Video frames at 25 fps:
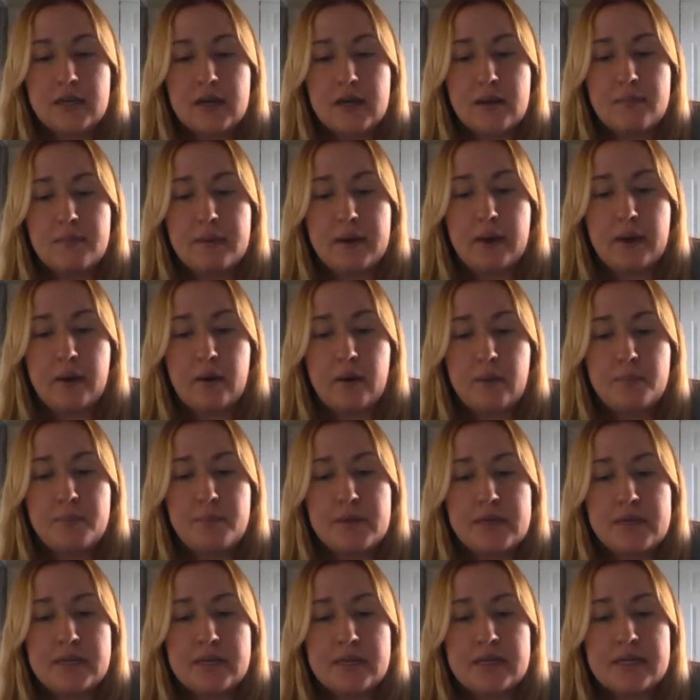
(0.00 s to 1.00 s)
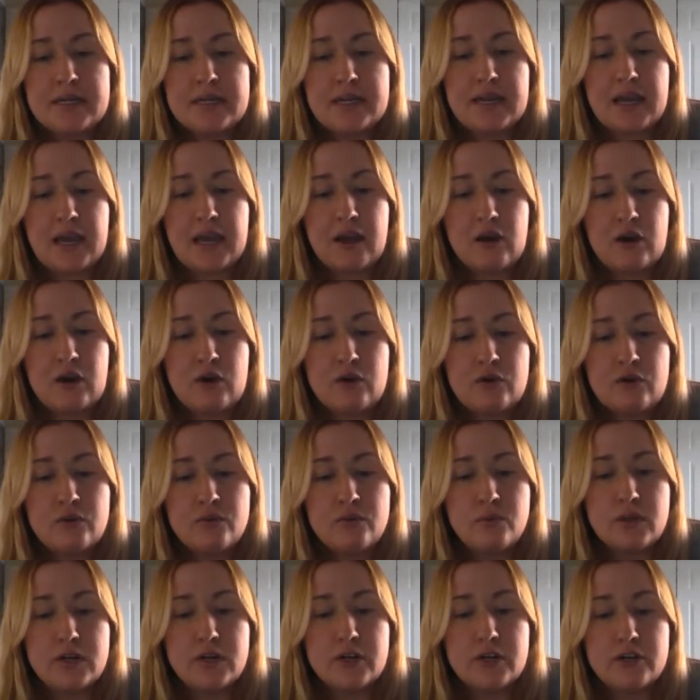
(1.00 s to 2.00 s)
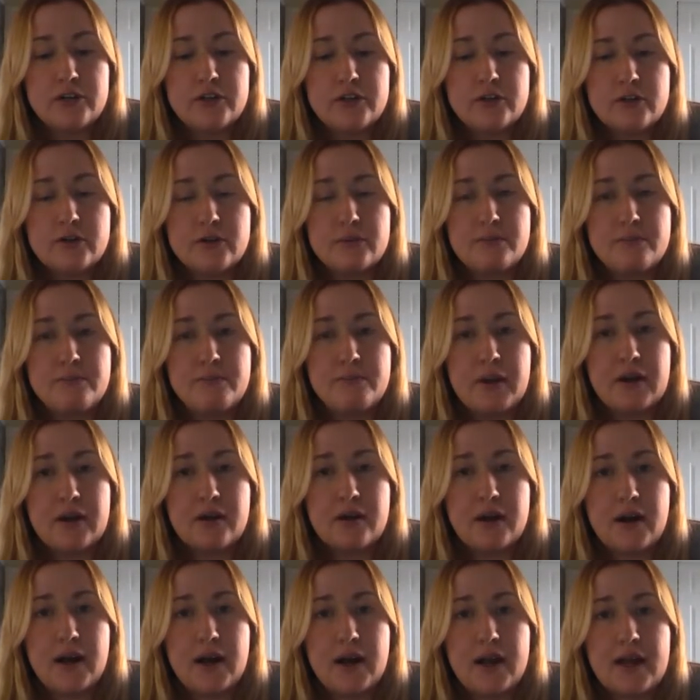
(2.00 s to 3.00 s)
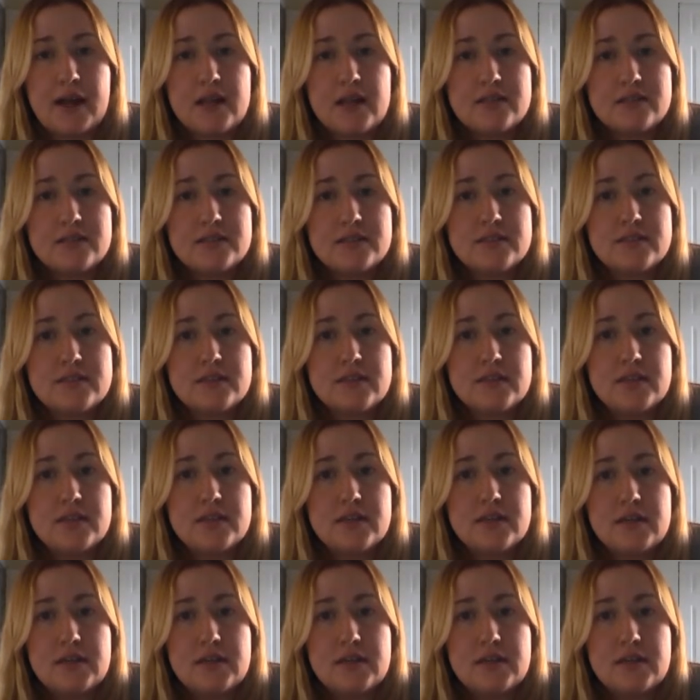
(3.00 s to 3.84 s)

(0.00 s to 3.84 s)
about being in a gown where you're bare-assed